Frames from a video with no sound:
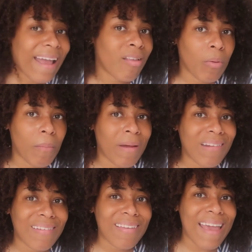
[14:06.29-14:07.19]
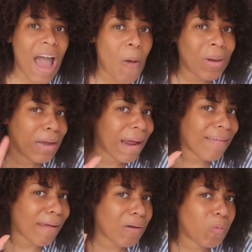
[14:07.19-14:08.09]
experiment to see how many
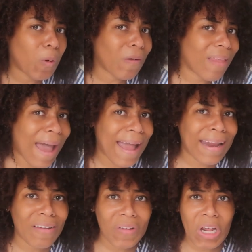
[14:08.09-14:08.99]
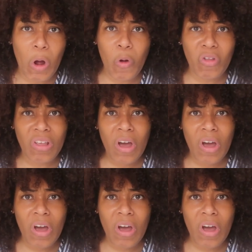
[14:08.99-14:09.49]
days I can wear that and if it goes